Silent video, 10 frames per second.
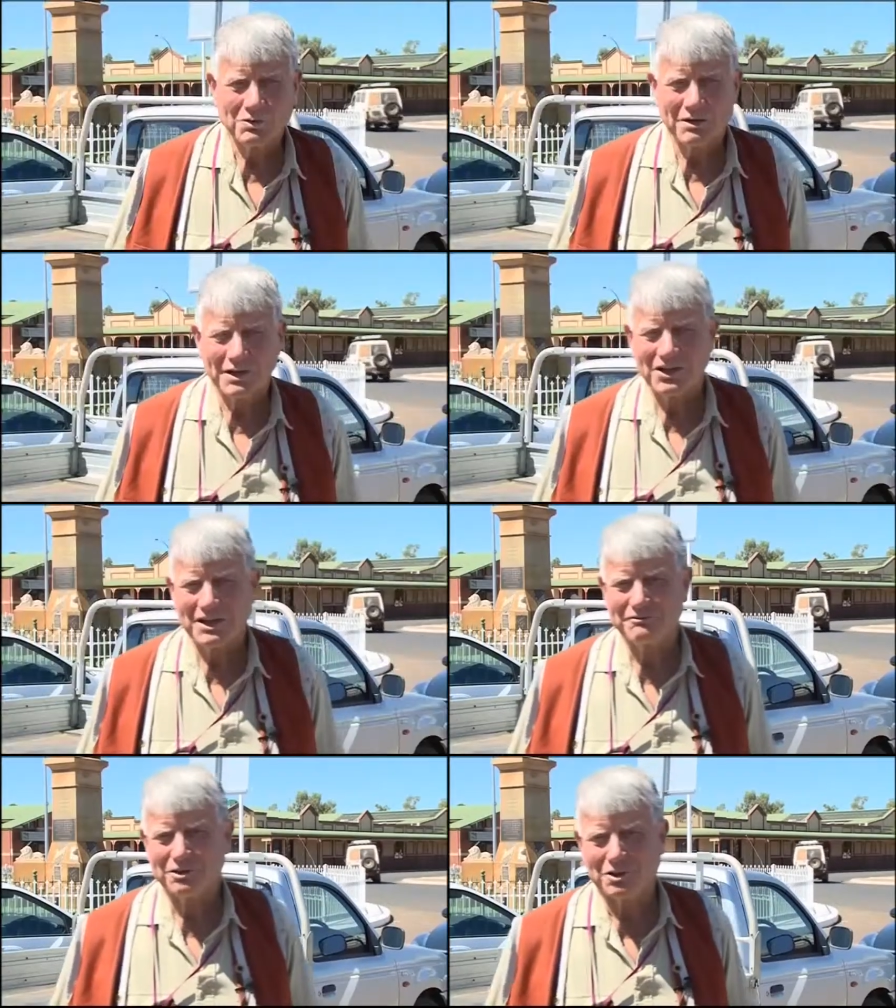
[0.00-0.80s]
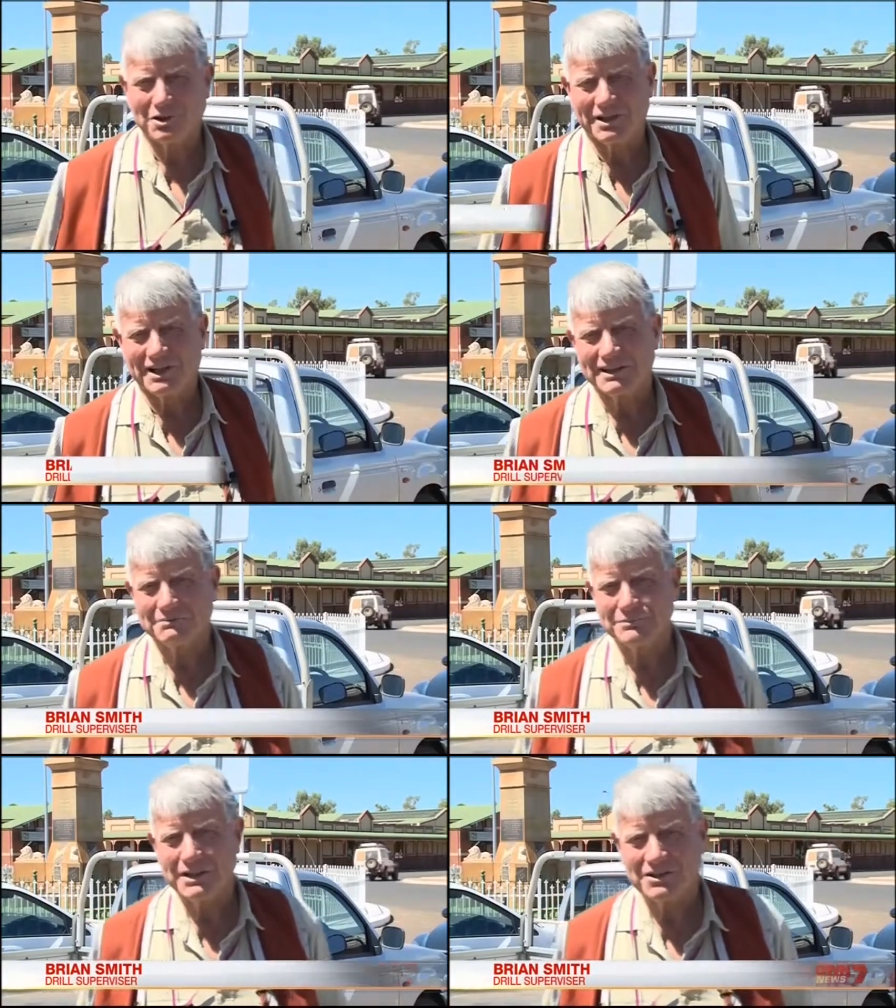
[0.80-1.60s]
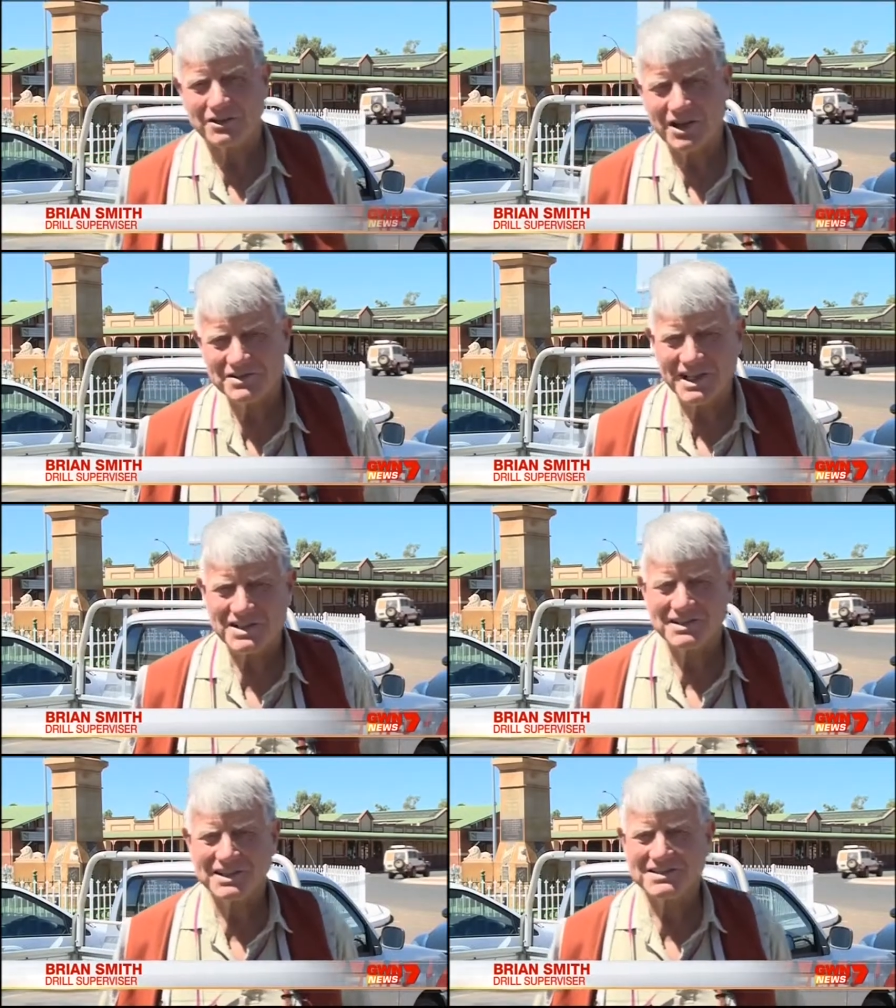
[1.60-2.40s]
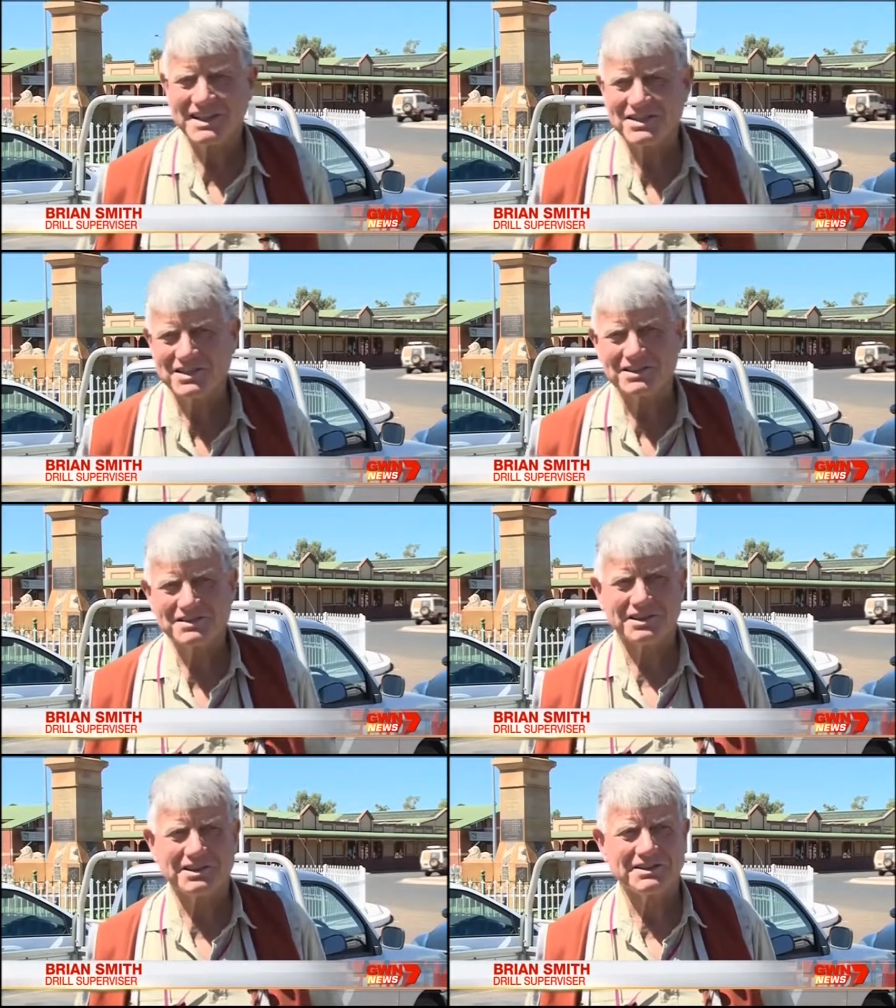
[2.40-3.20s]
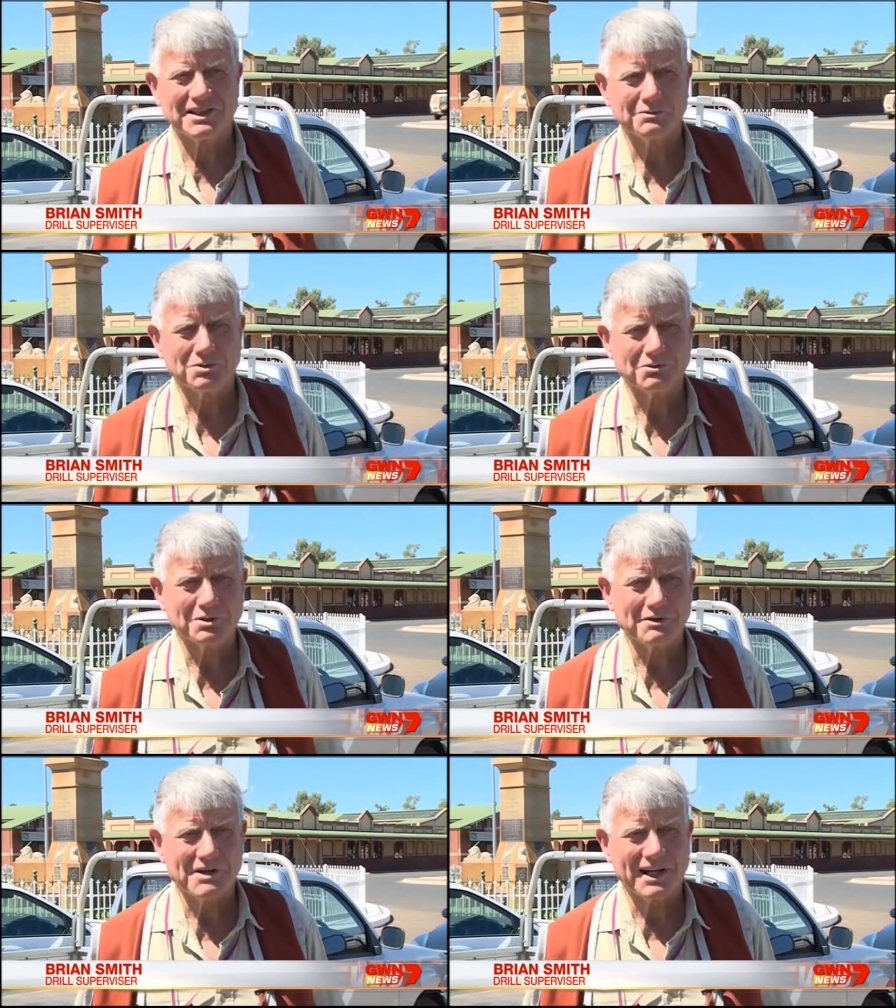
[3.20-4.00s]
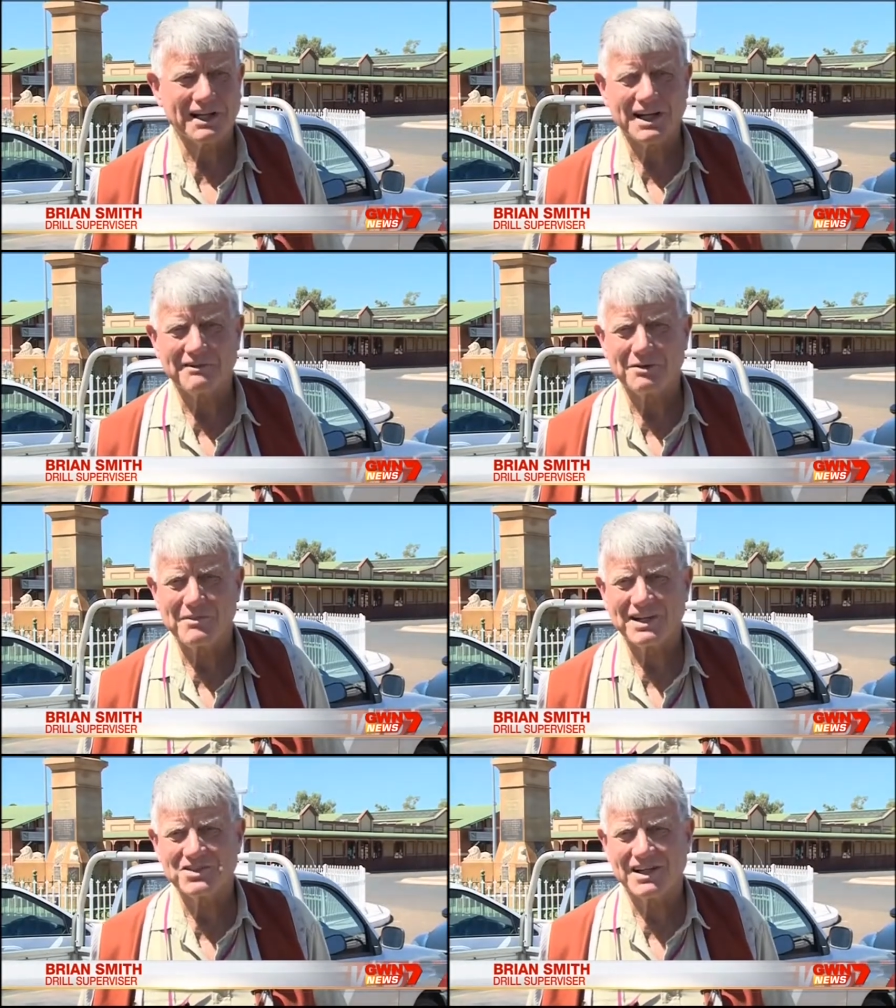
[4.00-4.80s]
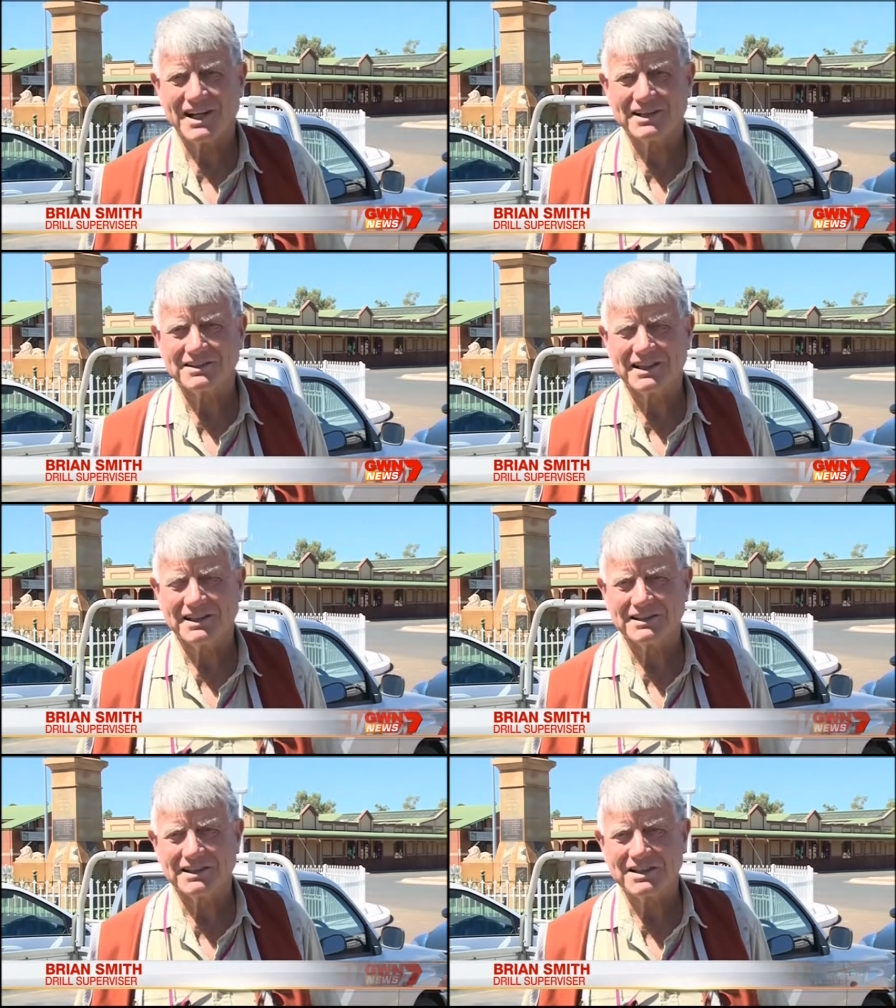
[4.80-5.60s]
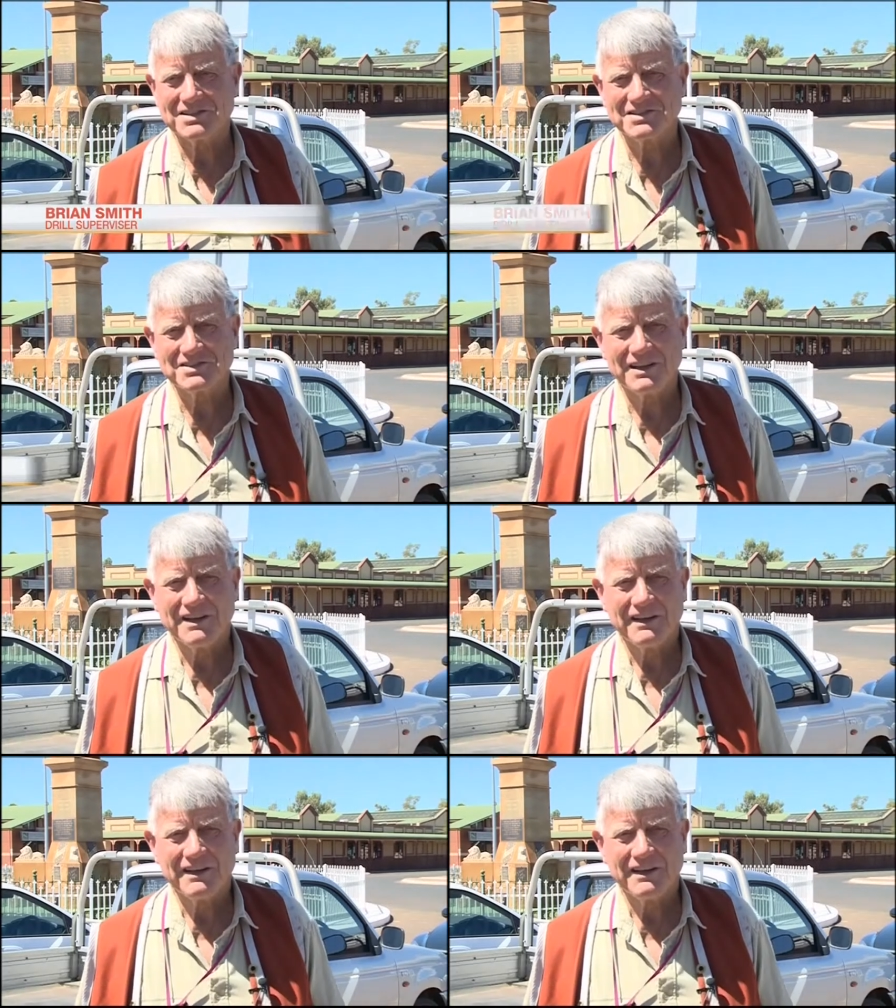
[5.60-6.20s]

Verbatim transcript: Well, we're looking for uh, mineralisation extensions that um, would be running out of the Mount Charlotte uh, leases.